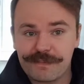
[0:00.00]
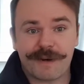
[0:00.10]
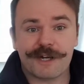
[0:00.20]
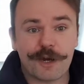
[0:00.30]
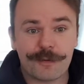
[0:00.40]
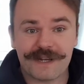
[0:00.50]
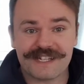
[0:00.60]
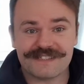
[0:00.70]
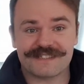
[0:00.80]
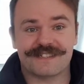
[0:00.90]
by no
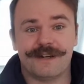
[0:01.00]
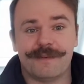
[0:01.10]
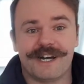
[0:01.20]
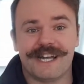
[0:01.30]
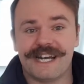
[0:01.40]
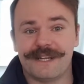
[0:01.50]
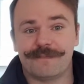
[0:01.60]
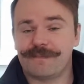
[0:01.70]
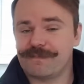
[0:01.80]
means am I any